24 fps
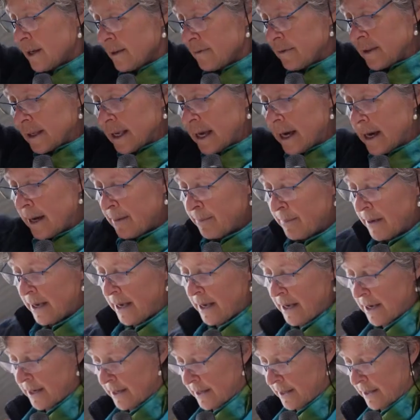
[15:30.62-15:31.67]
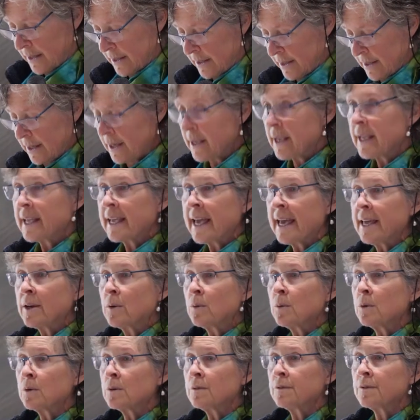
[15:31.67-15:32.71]
of the car park. Can
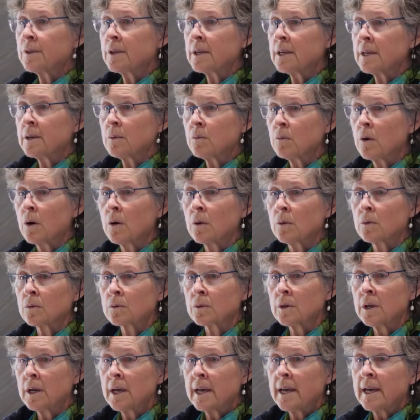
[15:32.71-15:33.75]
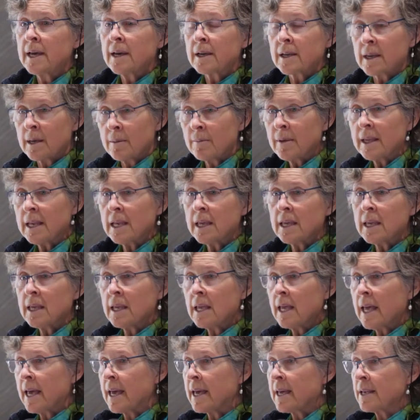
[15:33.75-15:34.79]
all of the WALN
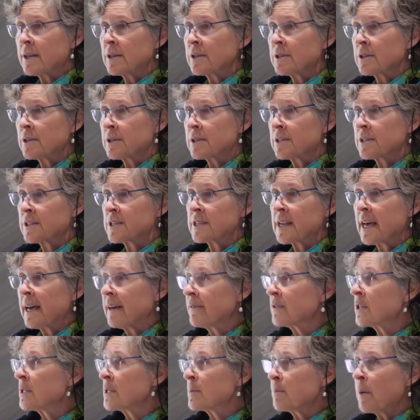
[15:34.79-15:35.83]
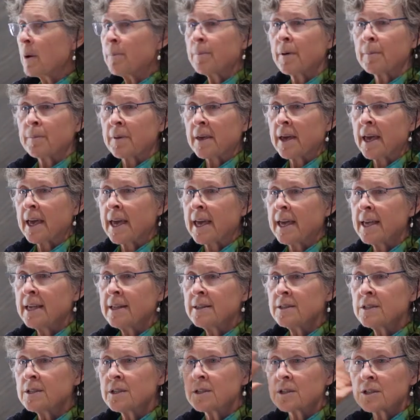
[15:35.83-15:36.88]
committee and staff just pop up your
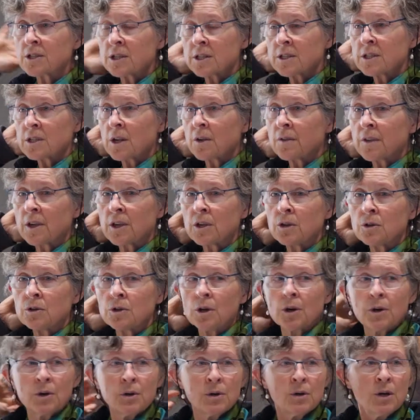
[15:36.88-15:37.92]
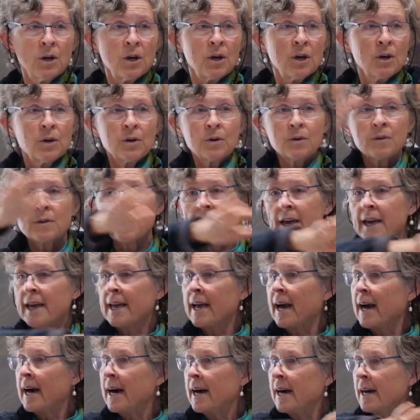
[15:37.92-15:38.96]
hands just so that you know who they
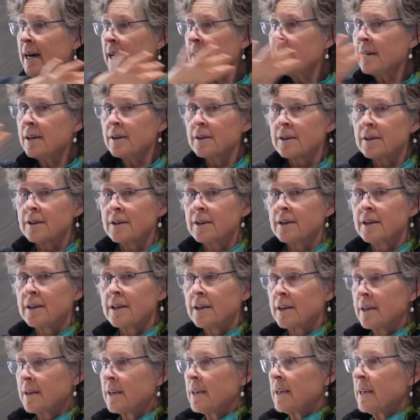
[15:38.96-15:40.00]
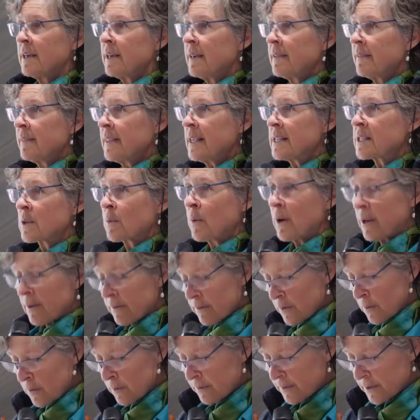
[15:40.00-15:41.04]
are? There's quite a few of